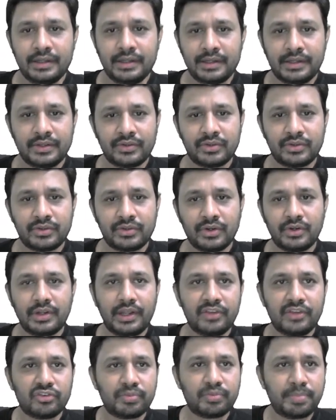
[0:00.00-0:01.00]
So
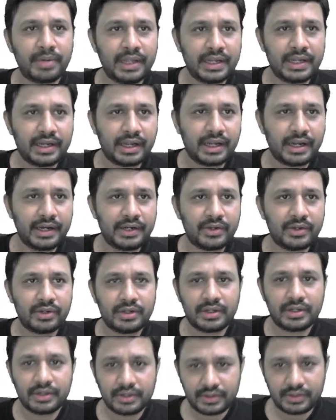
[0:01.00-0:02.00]
S plane I took,
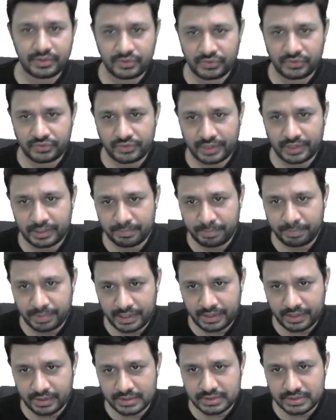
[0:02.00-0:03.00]
Z plane
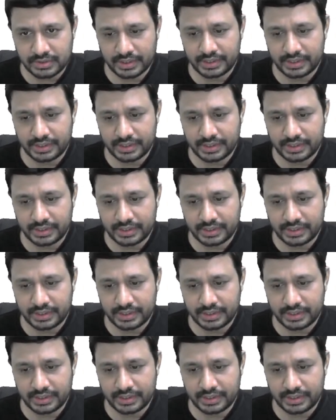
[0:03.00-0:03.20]
also I